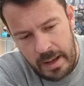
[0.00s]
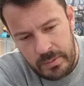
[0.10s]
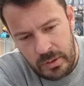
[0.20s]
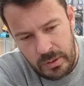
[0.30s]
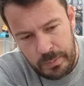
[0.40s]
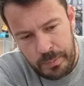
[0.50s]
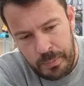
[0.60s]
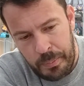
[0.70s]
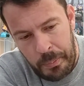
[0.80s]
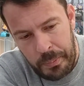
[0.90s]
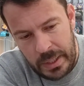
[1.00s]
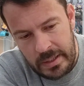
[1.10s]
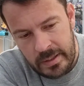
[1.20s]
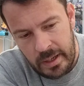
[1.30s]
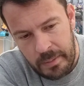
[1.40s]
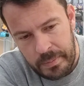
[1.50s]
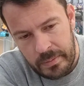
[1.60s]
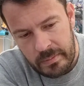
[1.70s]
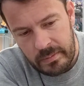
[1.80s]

absolute beat up